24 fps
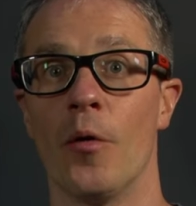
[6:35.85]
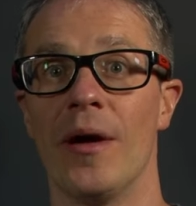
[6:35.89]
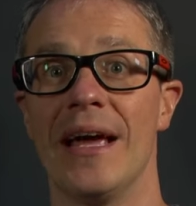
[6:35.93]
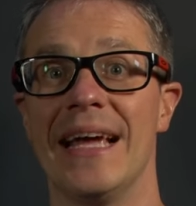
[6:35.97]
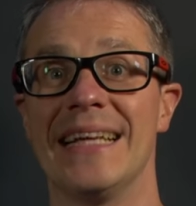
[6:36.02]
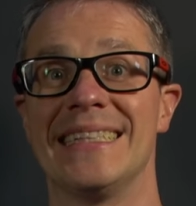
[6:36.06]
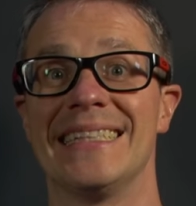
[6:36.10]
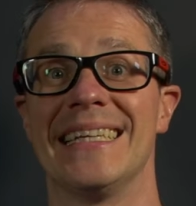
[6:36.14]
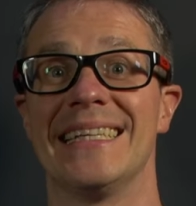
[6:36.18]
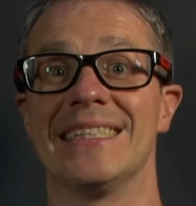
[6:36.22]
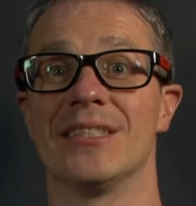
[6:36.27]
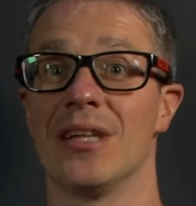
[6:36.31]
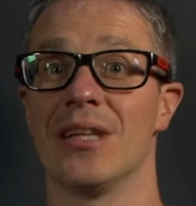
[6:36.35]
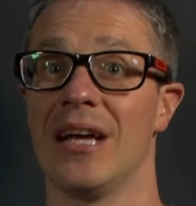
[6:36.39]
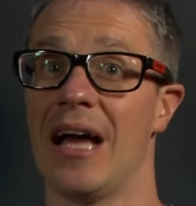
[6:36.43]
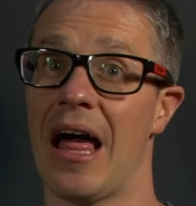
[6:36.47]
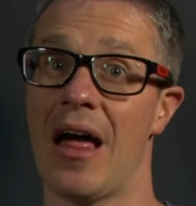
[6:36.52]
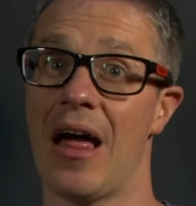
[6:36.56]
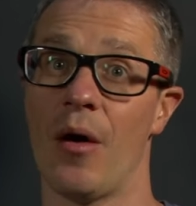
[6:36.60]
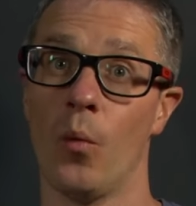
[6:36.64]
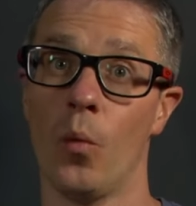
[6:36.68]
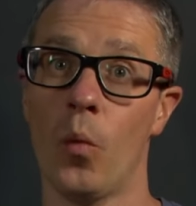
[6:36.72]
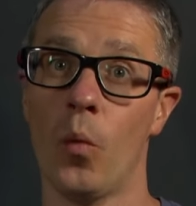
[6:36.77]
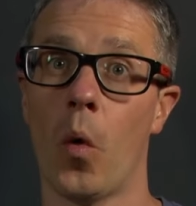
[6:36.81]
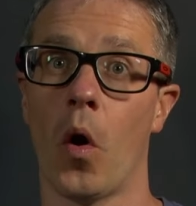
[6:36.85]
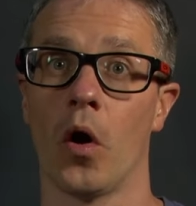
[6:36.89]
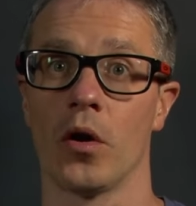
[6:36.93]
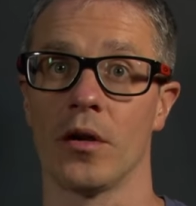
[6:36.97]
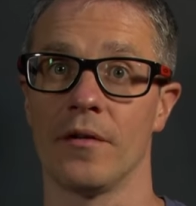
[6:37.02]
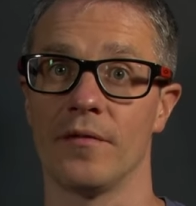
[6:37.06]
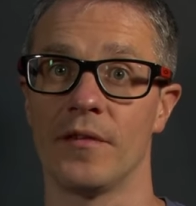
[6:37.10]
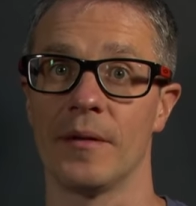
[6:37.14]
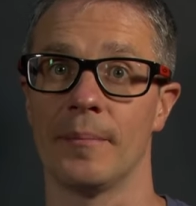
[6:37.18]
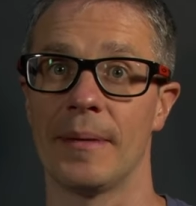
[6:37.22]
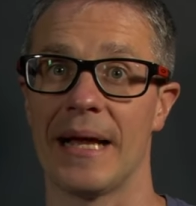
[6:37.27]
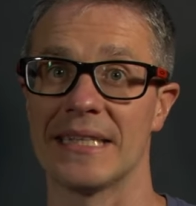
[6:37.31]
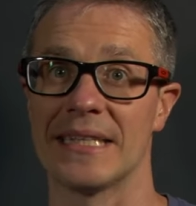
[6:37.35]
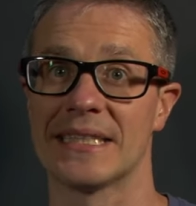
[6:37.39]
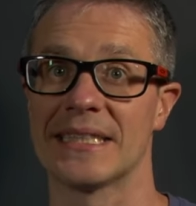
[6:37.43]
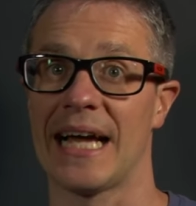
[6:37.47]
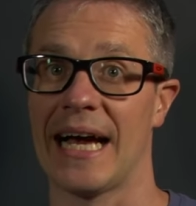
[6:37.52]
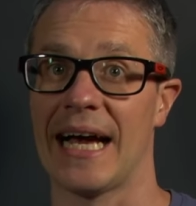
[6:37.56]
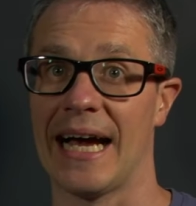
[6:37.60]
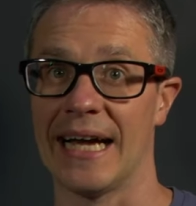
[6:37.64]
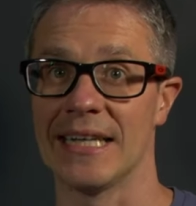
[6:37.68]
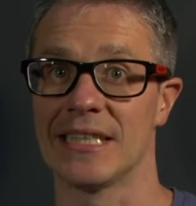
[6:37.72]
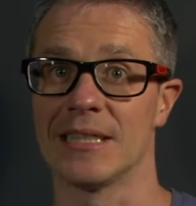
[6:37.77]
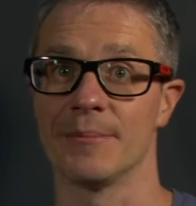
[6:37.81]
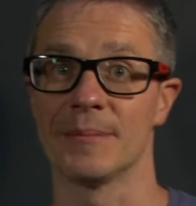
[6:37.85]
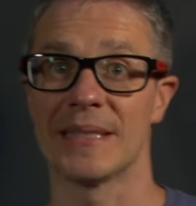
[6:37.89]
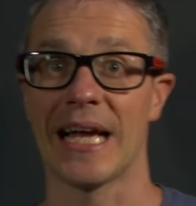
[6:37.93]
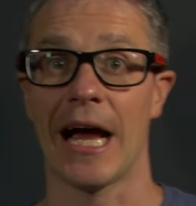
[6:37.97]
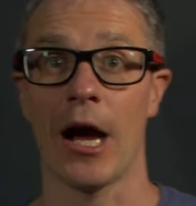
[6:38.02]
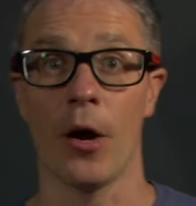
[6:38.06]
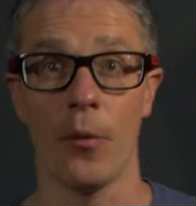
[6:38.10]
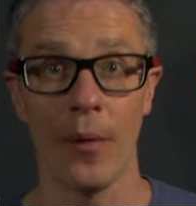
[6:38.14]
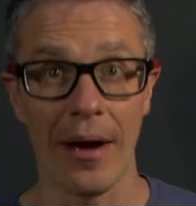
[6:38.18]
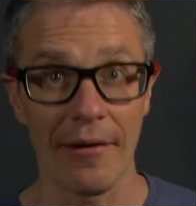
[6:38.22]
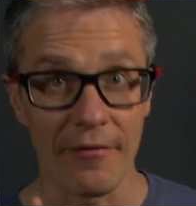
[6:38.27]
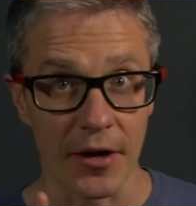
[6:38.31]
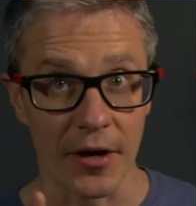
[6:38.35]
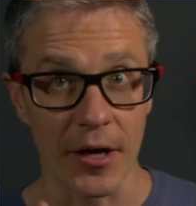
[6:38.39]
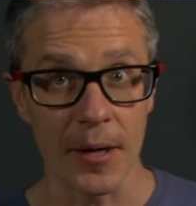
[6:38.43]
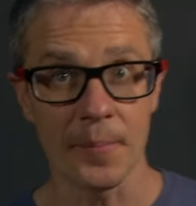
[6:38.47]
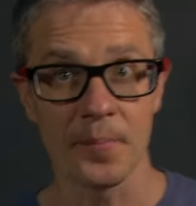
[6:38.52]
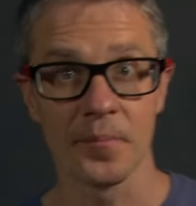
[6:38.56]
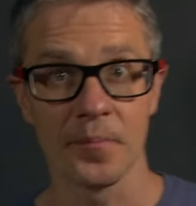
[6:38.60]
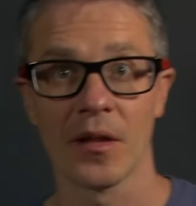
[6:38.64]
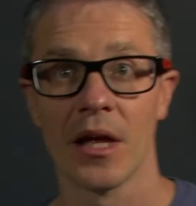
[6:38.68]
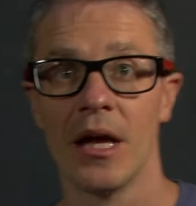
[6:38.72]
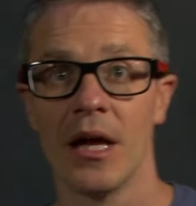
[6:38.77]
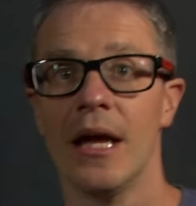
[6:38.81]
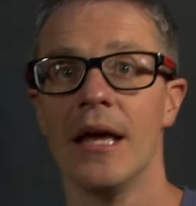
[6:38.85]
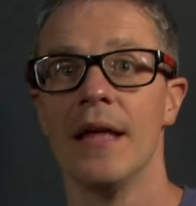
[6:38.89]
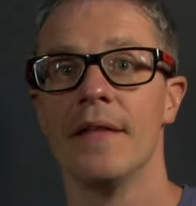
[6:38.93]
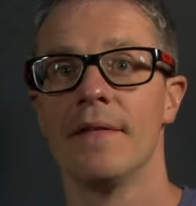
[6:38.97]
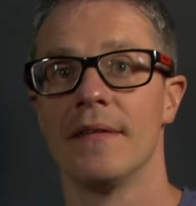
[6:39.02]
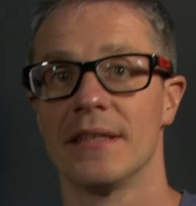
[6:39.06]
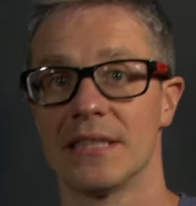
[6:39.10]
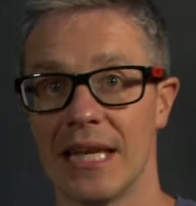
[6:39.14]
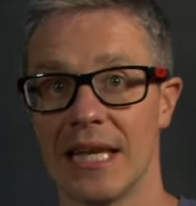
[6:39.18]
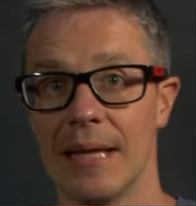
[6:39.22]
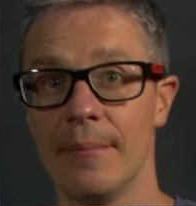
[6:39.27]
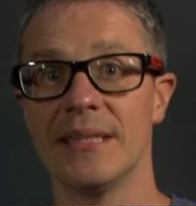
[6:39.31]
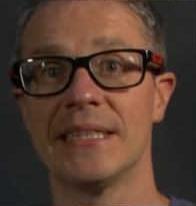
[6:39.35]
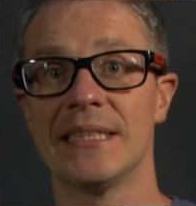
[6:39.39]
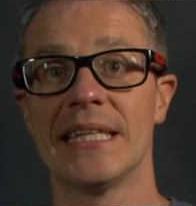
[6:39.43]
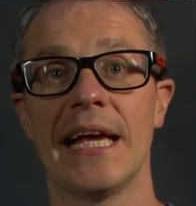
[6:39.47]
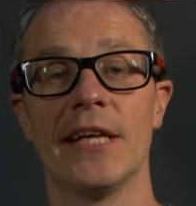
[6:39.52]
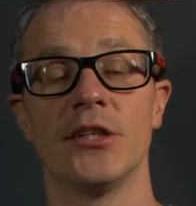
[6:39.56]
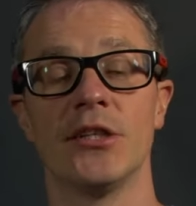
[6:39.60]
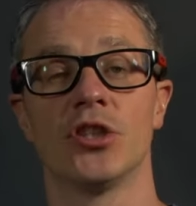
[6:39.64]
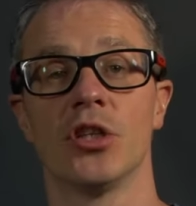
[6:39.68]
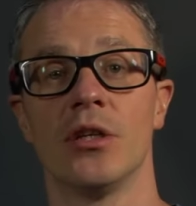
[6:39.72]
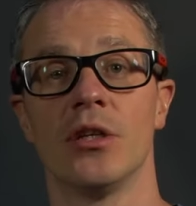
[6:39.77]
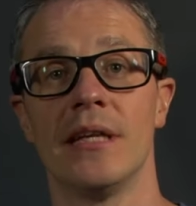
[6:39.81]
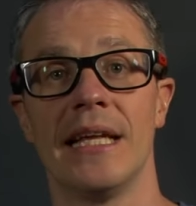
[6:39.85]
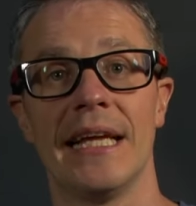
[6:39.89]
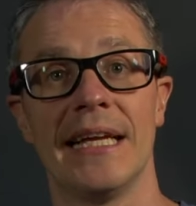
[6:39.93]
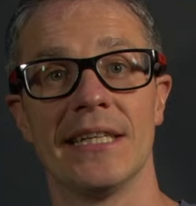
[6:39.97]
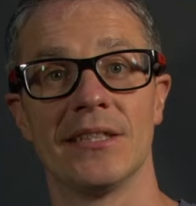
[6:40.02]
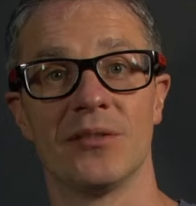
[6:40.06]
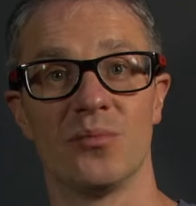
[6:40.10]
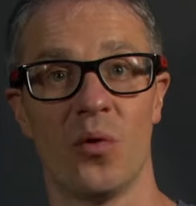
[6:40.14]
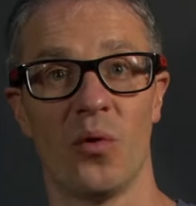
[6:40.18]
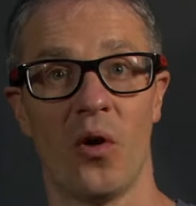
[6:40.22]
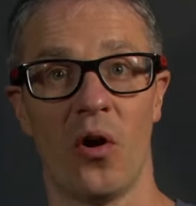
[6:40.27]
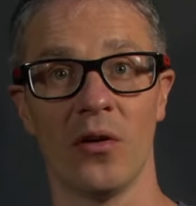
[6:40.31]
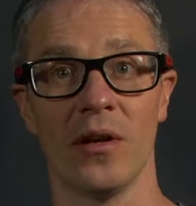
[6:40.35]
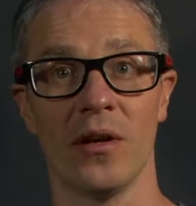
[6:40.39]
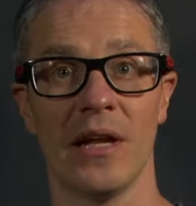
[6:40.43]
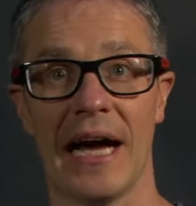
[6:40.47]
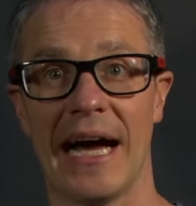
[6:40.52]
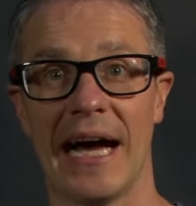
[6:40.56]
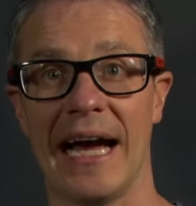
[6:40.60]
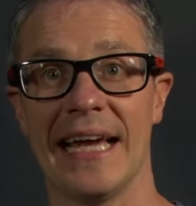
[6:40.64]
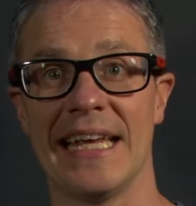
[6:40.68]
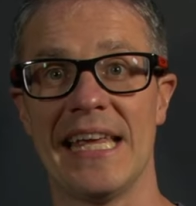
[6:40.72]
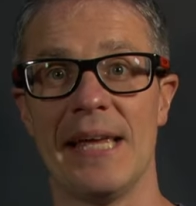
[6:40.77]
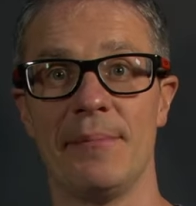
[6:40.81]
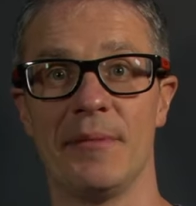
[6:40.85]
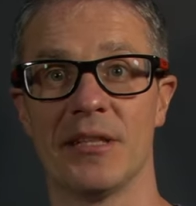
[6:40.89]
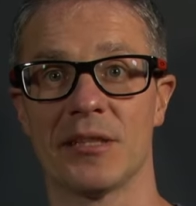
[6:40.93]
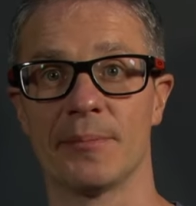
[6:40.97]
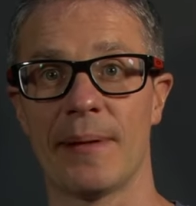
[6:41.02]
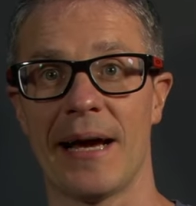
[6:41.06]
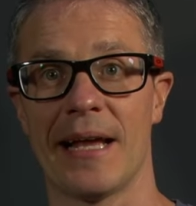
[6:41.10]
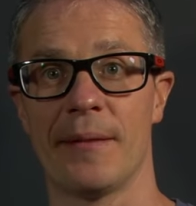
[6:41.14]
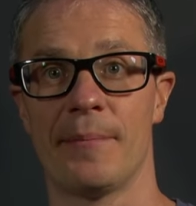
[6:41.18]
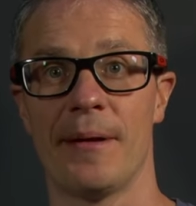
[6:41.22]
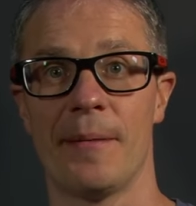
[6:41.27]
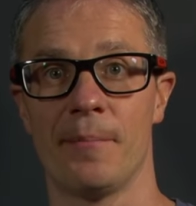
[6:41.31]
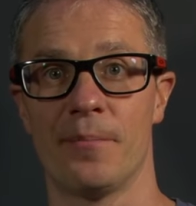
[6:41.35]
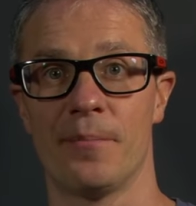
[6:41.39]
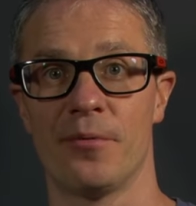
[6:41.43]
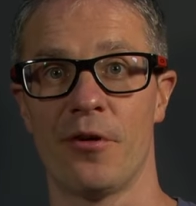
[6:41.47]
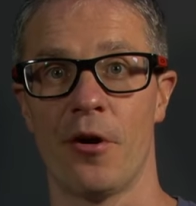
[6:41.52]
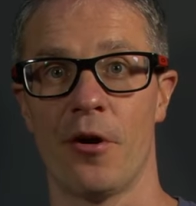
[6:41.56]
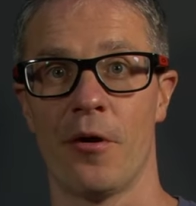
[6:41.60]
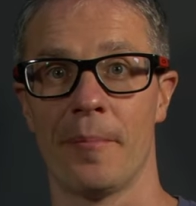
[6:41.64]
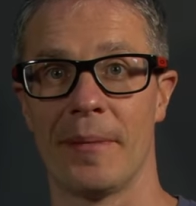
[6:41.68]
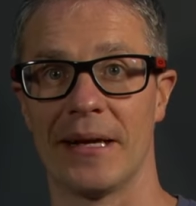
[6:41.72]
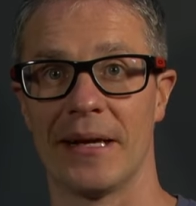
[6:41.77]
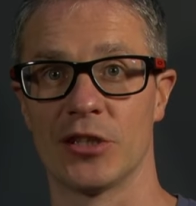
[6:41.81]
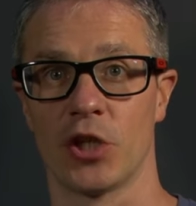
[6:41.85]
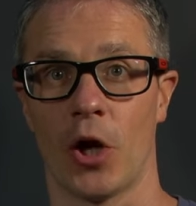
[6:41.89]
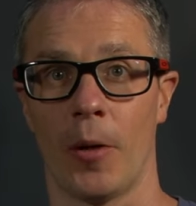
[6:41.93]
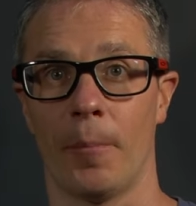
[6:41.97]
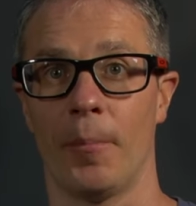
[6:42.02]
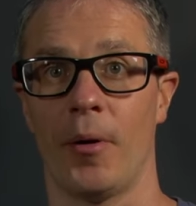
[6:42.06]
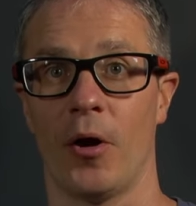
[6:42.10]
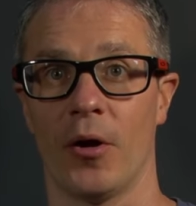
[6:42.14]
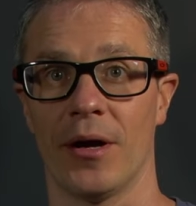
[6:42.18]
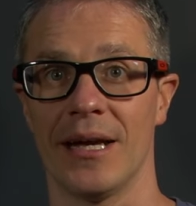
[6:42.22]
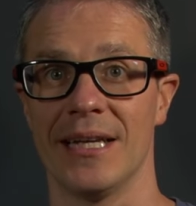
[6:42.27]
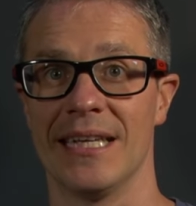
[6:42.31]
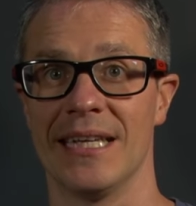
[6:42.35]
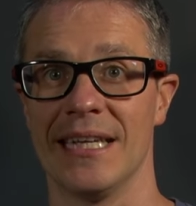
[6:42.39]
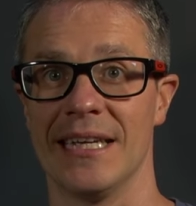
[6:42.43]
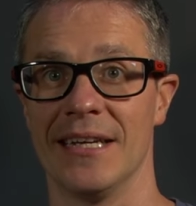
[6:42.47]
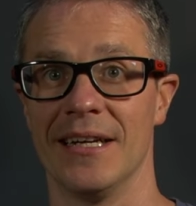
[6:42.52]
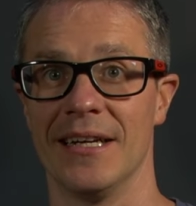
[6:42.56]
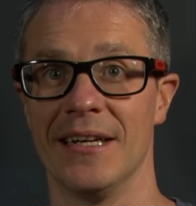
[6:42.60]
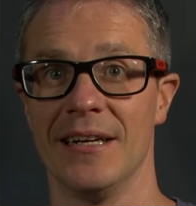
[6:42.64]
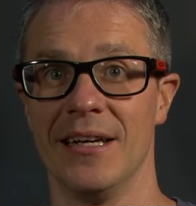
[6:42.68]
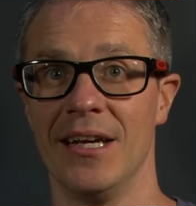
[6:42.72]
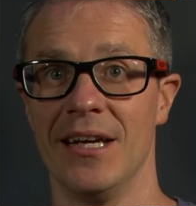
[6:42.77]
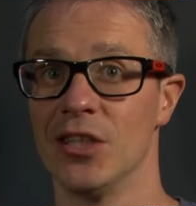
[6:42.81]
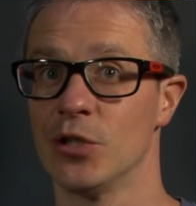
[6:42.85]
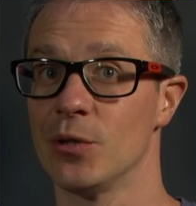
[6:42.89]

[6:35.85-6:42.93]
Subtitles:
It is one of the best items. However, the limitation is one, I keep the Spider Pen Pro in my top pocket here.